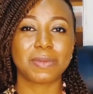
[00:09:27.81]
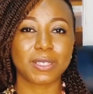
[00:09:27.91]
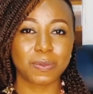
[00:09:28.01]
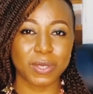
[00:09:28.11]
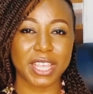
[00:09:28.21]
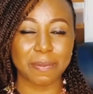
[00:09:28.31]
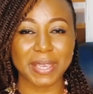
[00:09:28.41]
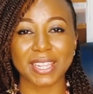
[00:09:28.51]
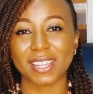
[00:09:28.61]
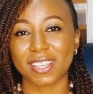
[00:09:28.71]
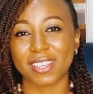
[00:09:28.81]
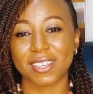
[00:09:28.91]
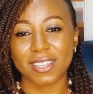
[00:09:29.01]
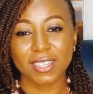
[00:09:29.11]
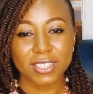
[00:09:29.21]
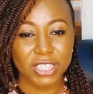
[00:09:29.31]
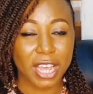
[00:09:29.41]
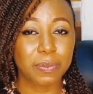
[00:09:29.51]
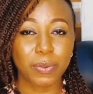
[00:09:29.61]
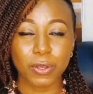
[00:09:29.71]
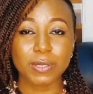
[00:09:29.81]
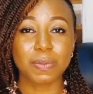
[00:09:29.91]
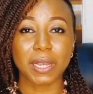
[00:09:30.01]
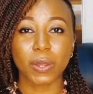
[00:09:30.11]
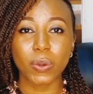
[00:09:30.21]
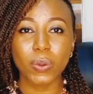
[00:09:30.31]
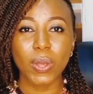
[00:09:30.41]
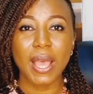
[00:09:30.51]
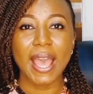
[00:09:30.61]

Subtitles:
please put them in the chat box below,